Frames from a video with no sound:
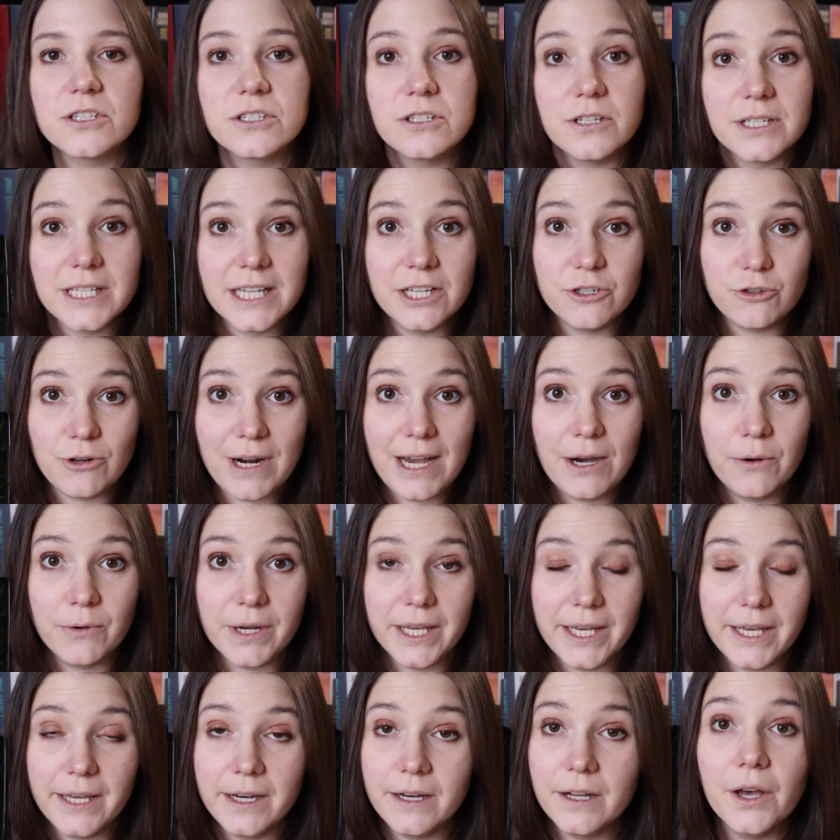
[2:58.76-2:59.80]
Study and
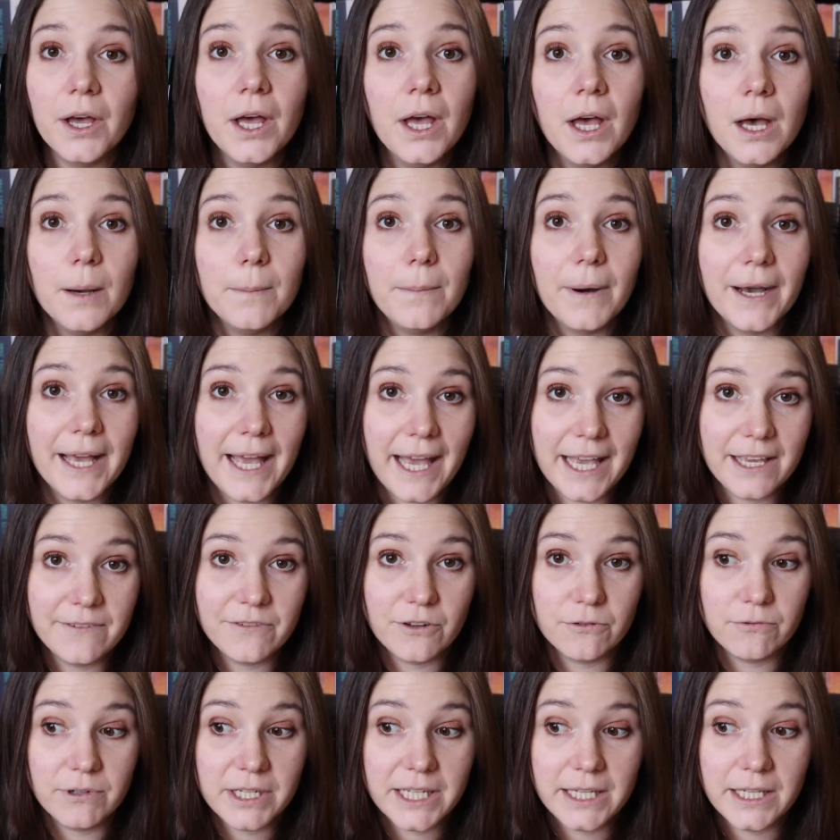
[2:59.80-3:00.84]
Drowning by
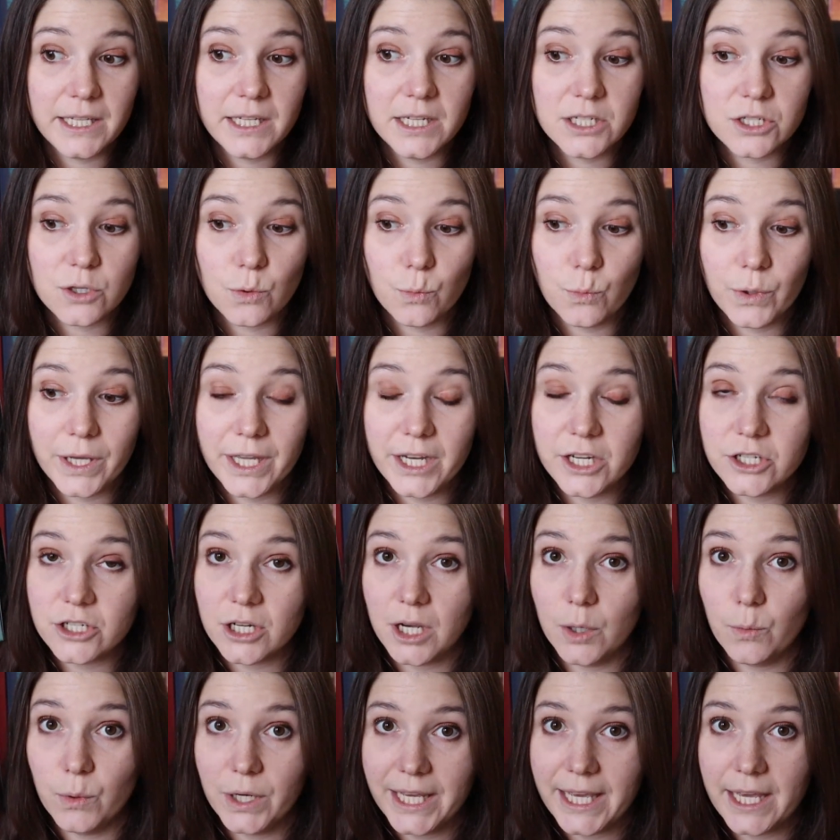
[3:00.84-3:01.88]
Ava Reid, which
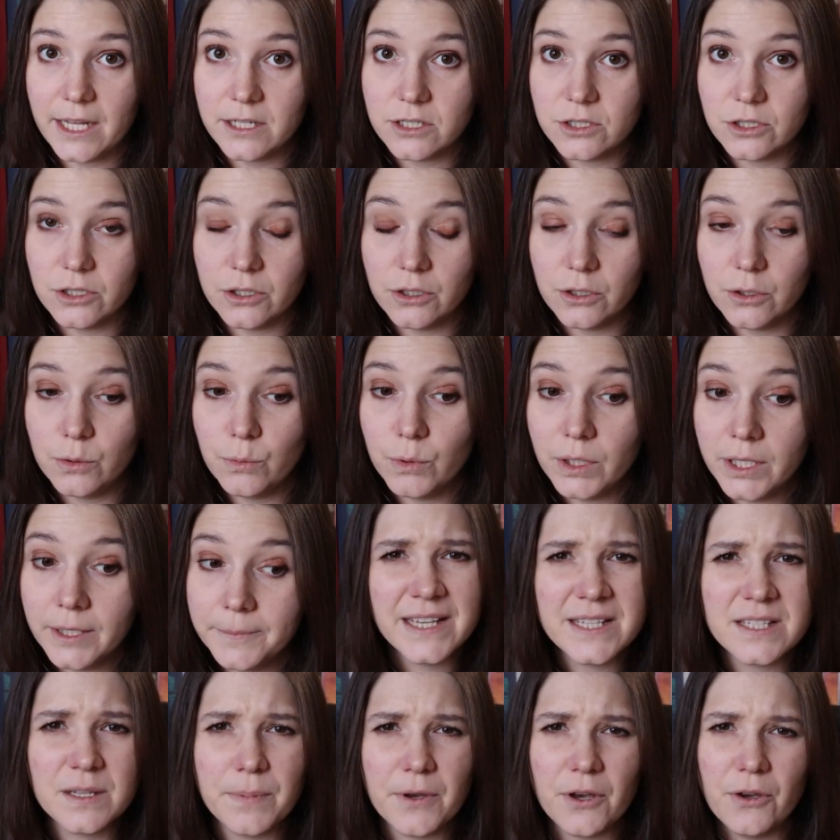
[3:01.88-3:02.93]
I want to get to.
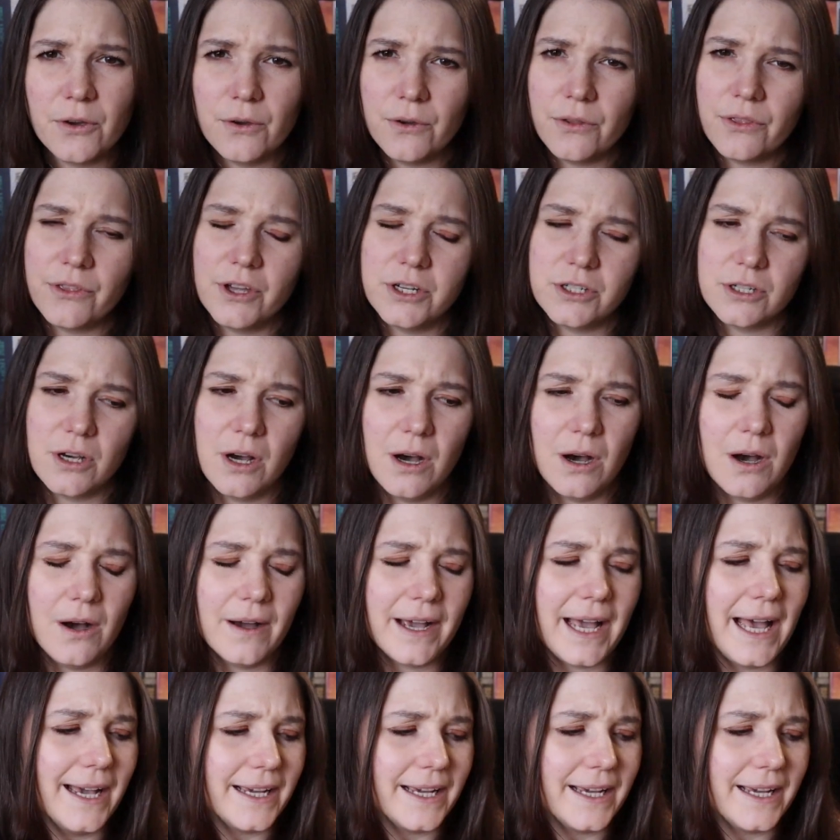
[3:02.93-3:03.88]
These are both dark